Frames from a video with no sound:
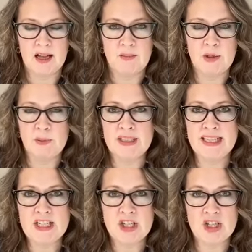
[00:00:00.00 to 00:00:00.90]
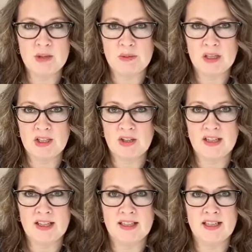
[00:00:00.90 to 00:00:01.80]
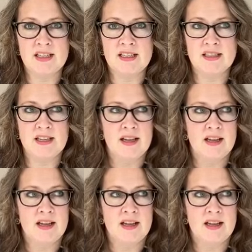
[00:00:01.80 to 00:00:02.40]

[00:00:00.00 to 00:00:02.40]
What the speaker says: the relationship that they're in is